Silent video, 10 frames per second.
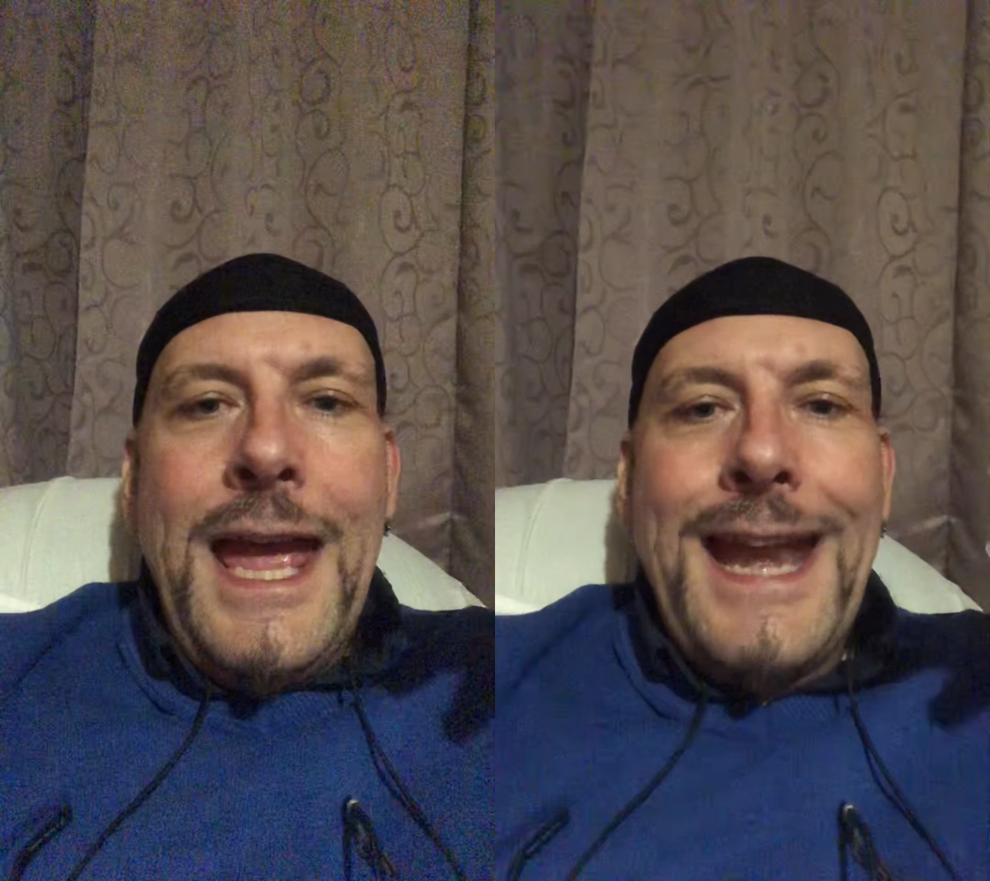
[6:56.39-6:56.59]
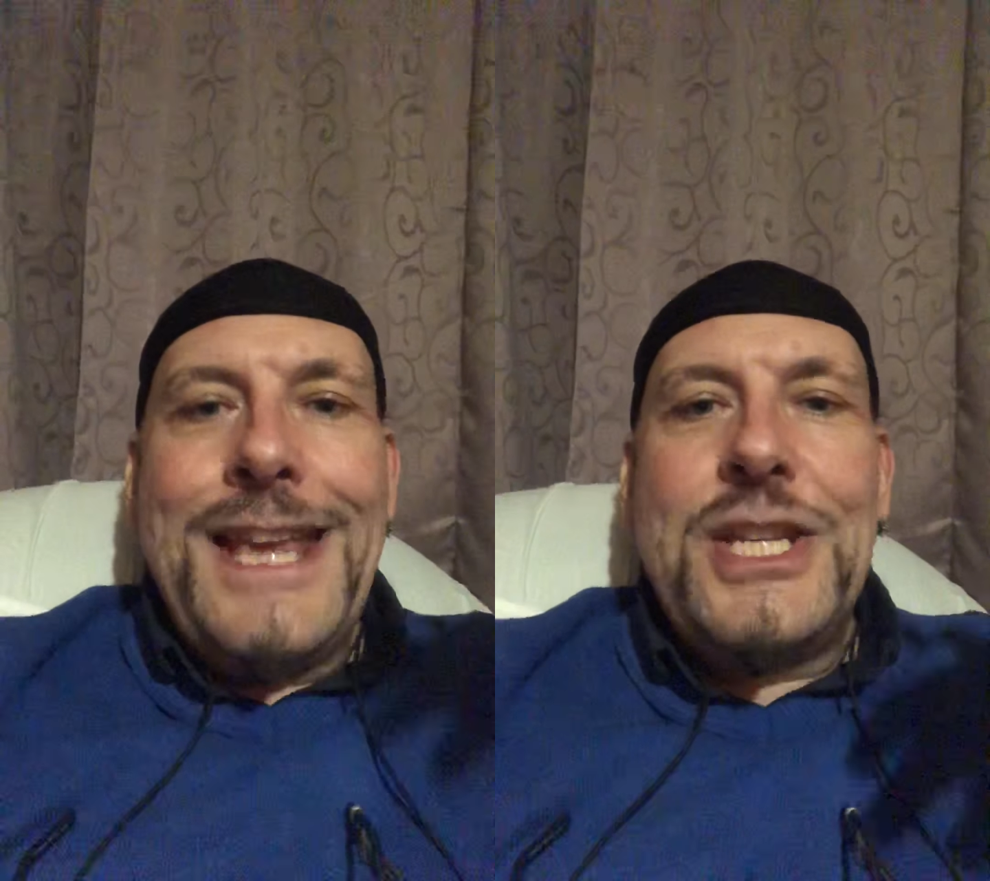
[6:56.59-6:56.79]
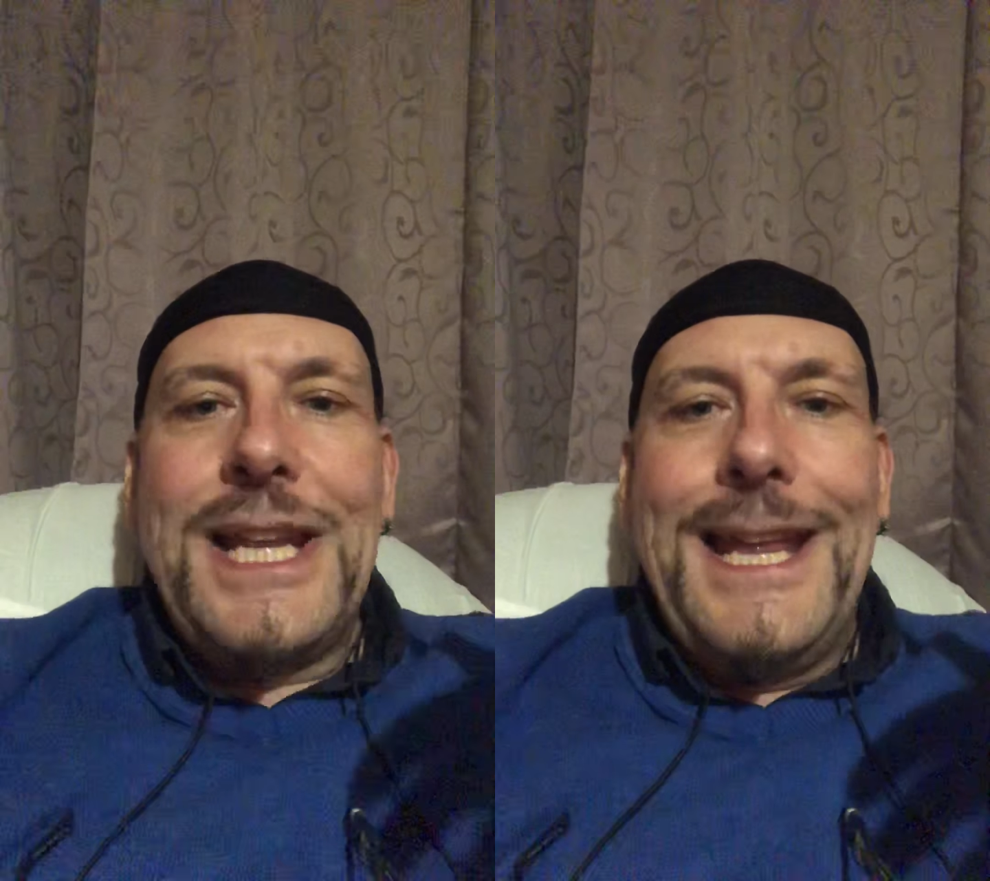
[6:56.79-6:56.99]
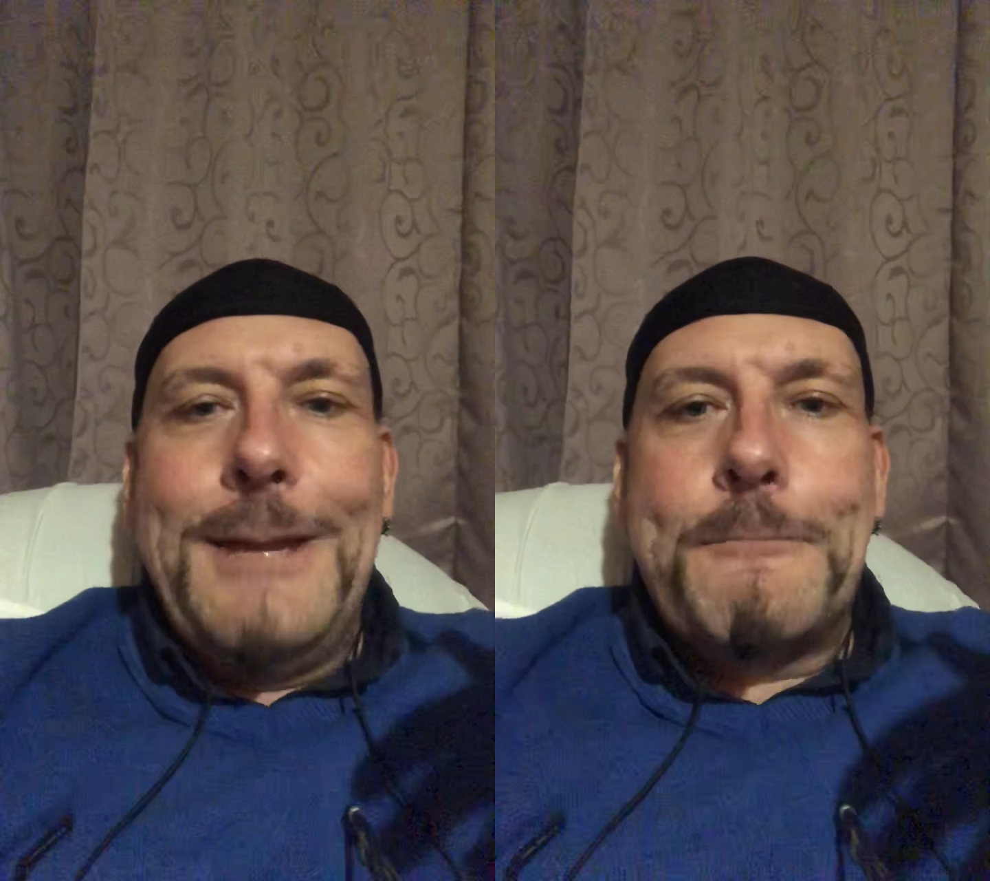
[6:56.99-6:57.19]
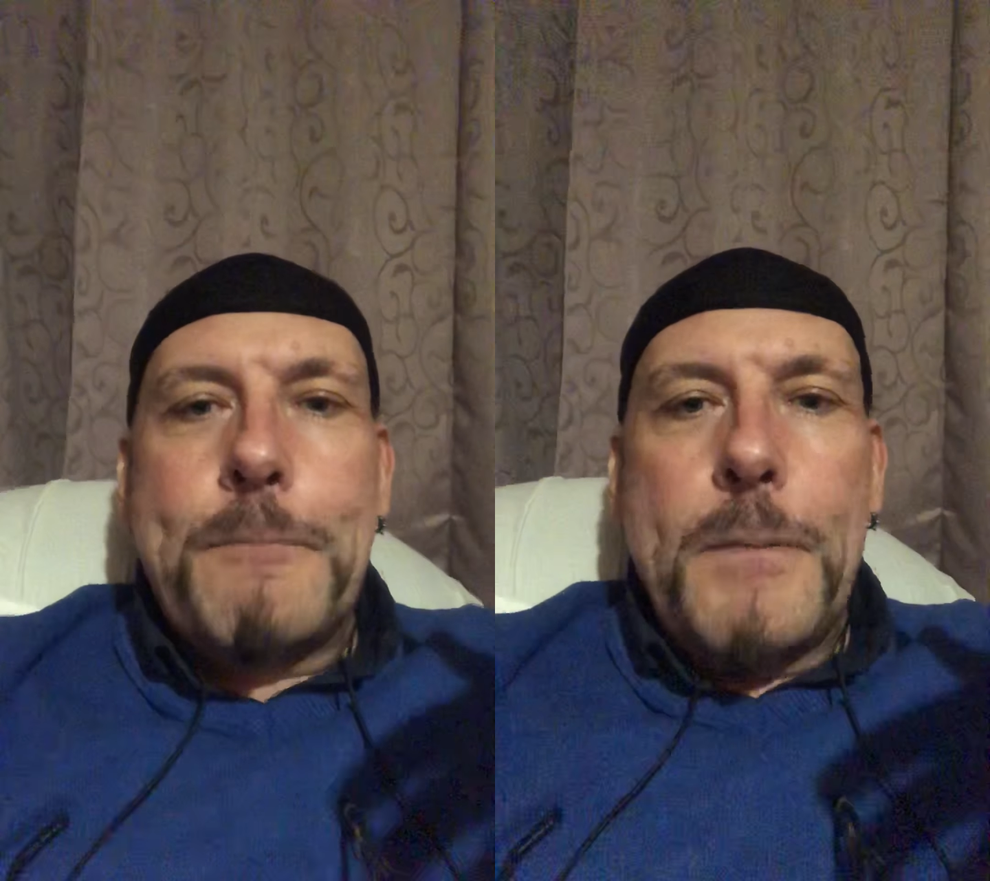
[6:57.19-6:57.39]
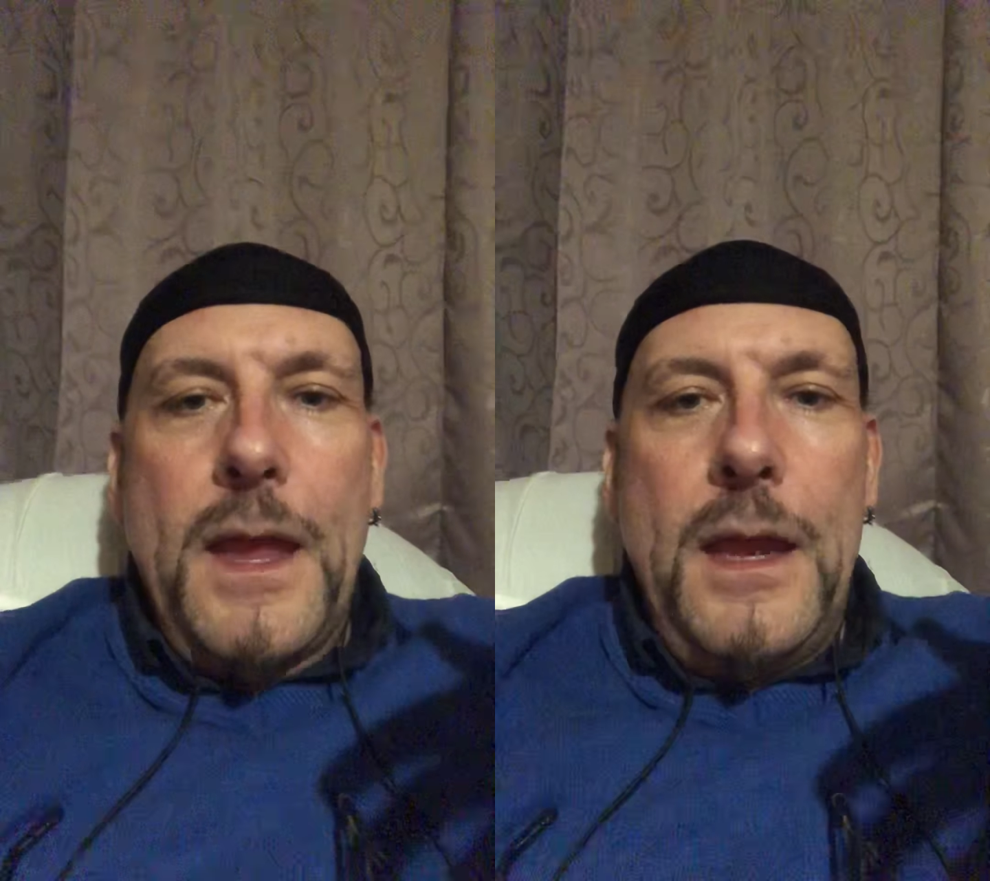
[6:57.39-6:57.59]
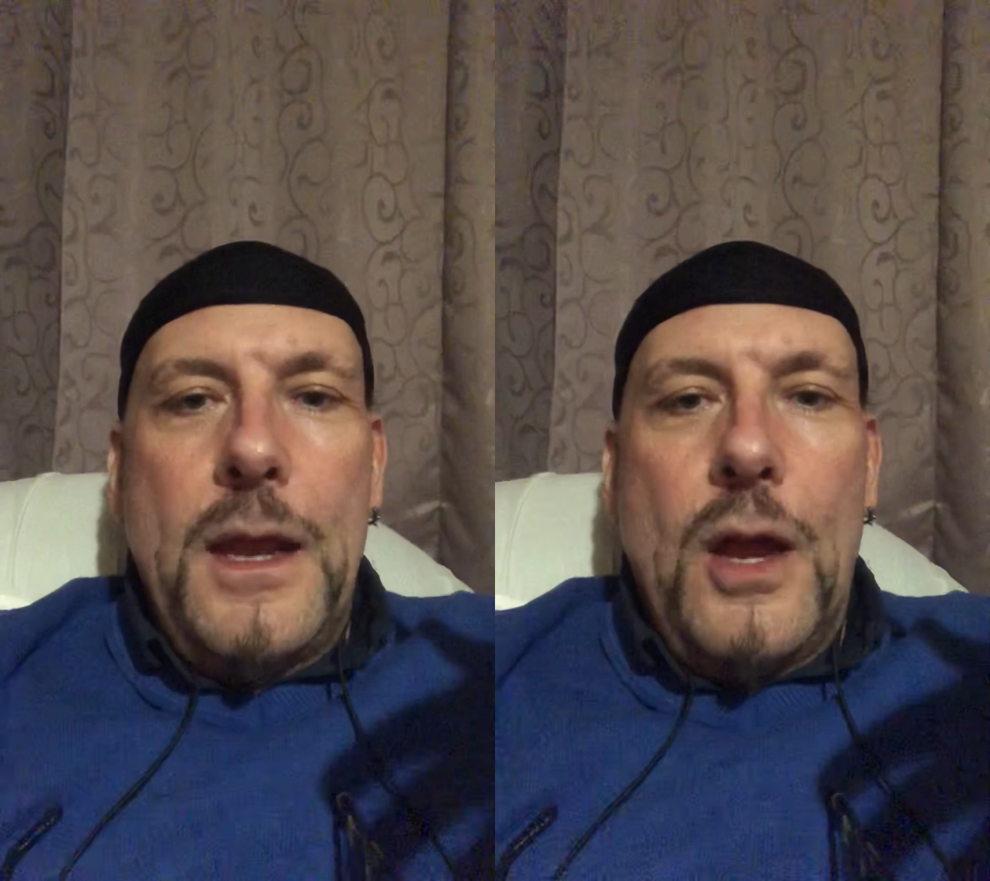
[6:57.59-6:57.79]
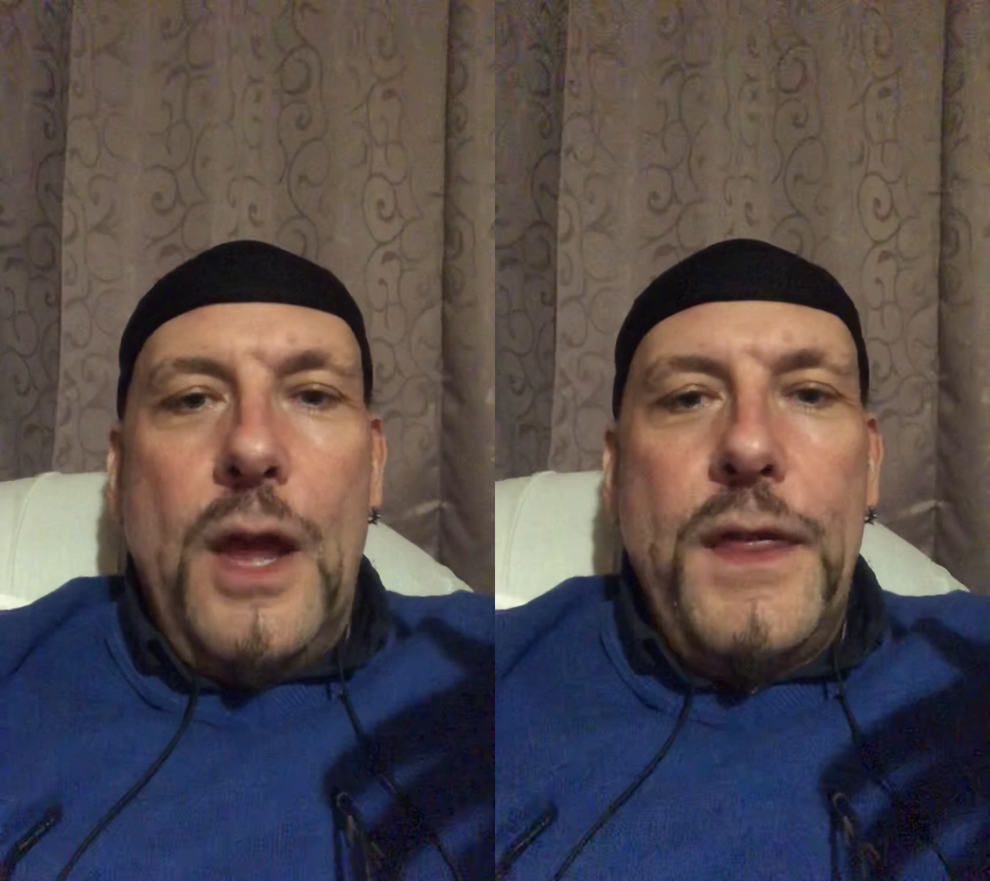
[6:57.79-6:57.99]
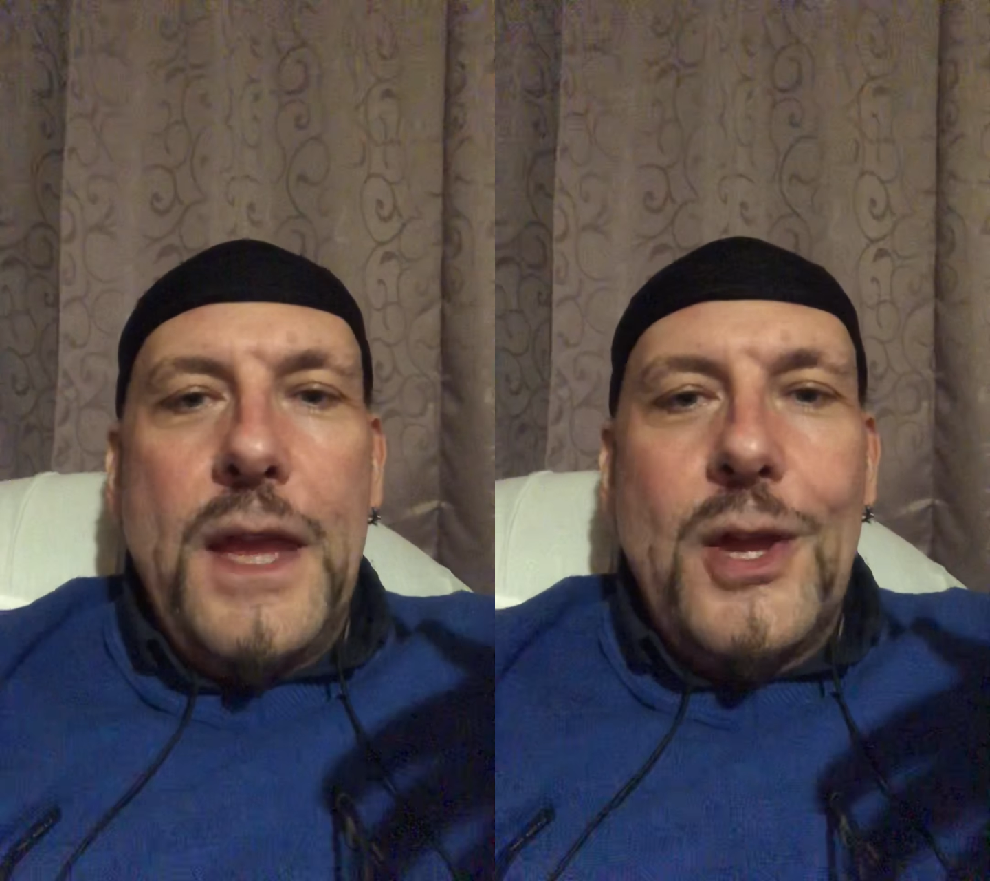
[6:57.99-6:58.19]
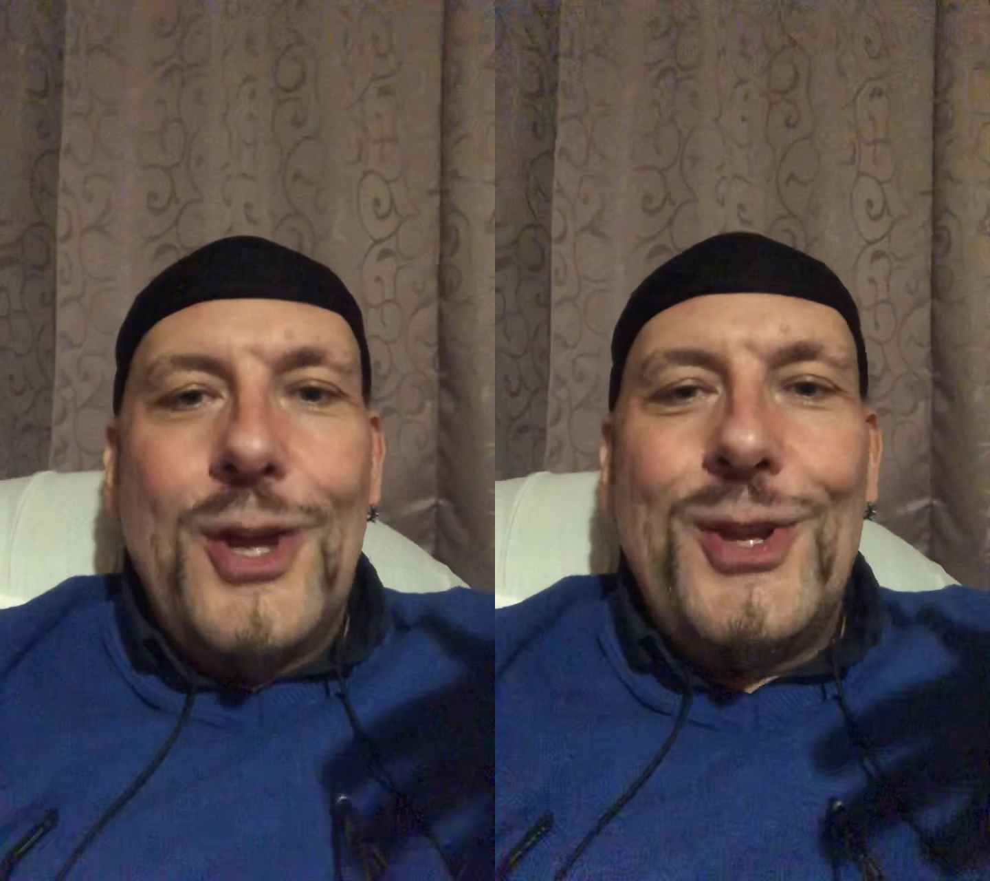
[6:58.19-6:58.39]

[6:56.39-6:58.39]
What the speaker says: And actually, I think